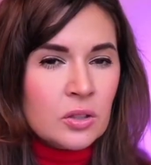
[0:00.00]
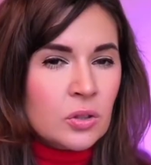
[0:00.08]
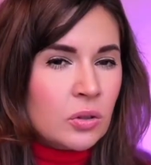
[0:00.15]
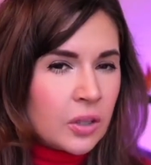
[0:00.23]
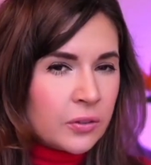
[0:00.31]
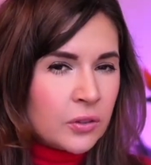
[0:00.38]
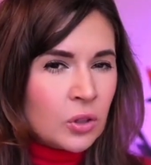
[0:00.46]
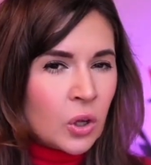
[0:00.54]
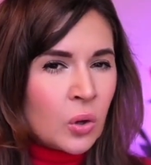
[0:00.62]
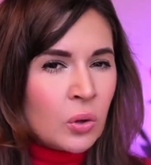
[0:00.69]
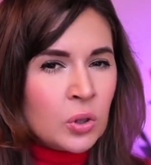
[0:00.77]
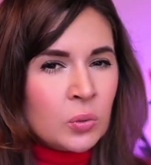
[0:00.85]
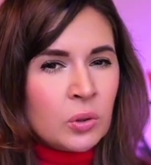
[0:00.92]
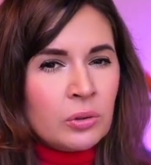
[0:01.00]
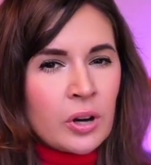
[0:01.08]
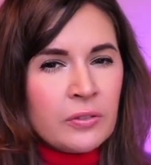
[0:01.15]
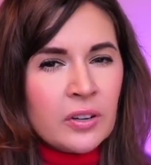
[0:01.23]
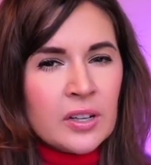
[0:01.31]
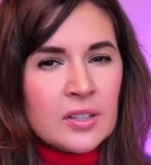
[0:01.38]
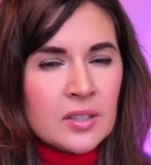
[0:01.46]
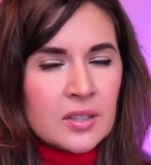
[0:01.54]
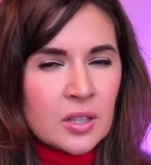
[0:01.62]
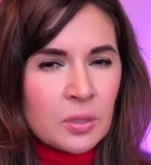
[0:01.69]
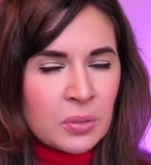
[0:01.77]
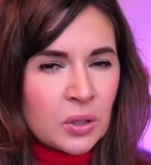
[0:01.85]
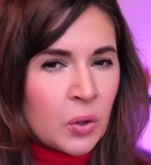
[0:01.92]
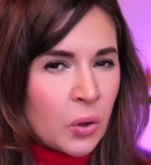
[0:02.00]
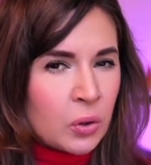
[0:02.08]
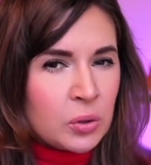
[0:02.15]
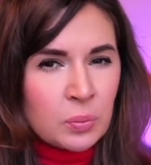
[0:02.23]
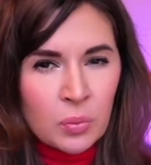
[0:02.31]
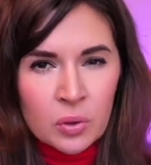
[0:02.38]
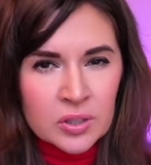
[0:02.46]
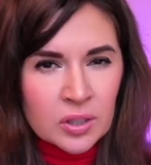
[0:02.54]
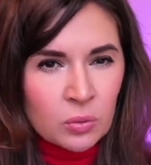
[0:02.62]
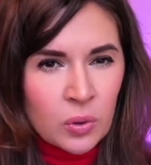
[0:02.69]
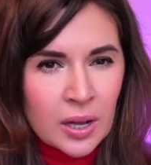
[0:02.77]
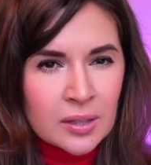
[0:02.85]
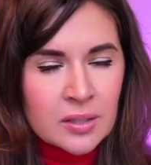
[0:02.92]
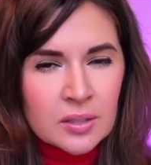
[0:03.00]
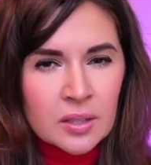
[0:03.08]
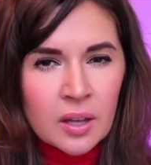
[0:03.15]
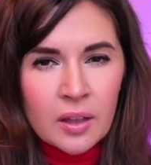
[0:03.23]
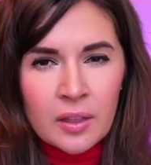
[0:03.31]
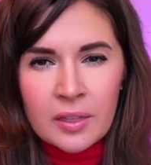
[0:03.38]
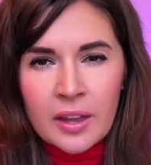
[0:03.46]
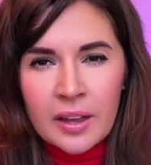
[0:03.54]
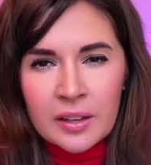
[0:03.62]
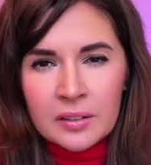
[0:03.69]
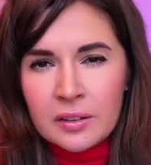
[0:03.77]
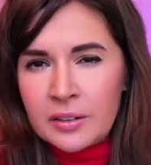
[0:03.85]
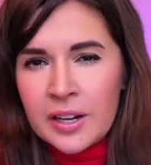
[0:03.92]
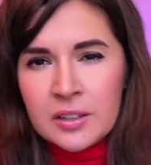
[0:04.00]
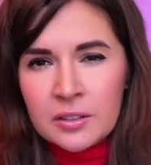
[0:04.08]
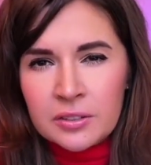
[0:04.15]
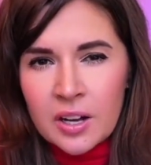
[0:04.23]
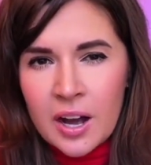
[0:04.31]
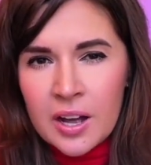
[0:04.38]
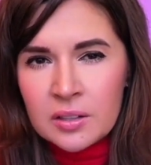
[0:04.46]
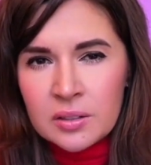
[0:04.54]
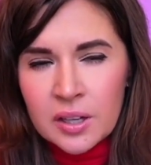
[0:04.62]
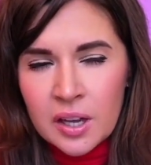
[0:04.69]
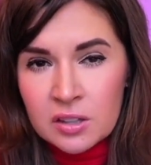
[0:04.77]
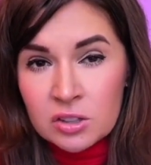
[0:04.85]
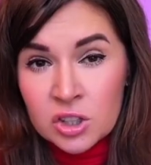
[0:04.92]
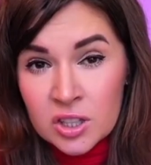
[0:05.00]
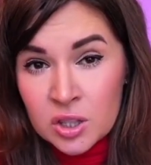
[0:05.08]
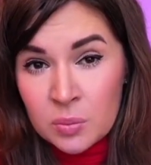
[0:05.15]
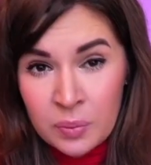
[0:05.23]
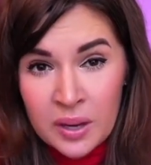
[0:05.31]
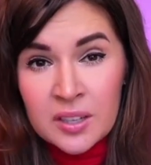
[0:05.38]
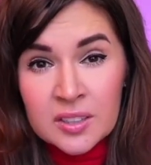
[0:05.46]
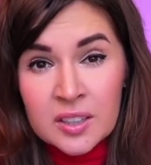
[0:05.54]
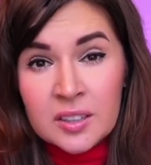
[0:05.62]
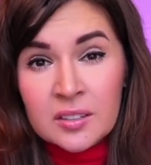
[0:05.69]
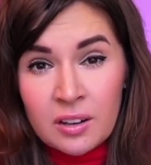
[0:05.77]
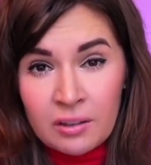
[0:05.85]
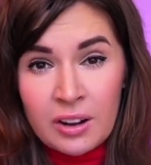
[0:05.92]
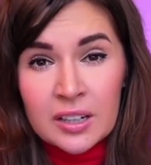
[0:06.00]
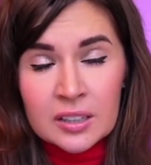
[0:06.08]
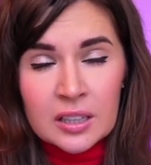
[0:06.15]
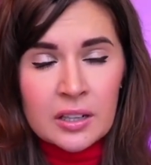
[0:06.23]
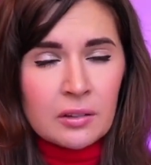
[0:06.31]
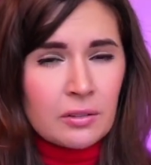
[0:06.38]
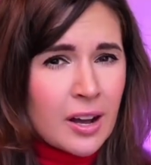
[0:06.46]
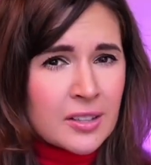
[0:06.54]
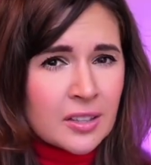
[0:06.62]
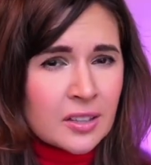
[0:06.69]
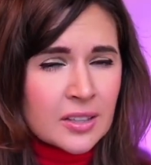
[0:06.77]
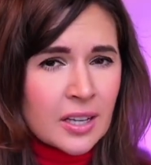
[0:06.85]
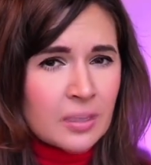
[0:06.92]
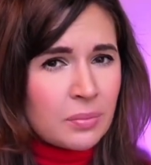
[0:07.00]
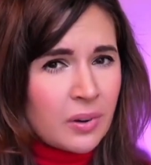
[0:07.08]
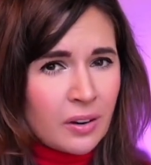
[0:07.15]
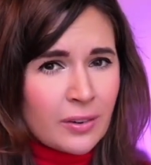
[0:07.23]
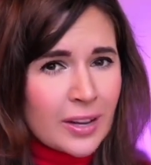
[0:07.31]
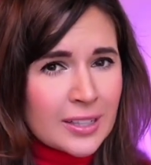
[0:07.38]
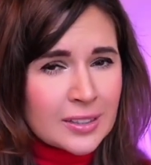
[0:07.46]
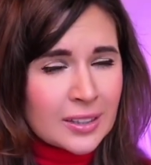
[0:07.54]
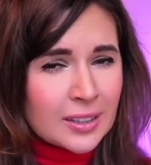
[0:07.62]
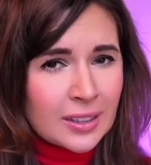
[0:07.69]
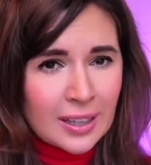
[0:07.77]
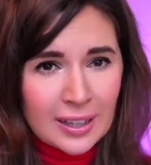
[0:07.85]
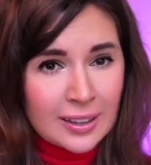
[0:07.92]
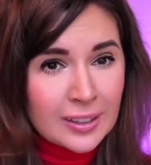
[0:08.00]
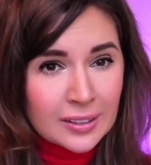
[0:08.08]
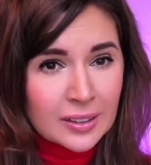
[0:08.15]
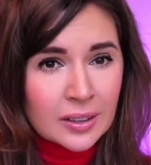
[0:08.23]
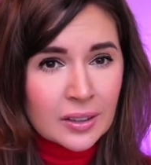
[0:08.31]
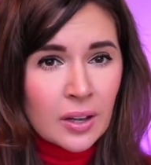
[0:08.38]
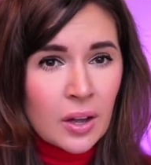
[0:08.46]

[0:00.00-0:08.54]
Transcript: So if you know you will reference snippet code more than once, then create a file and just paste it directly rather than providing a link.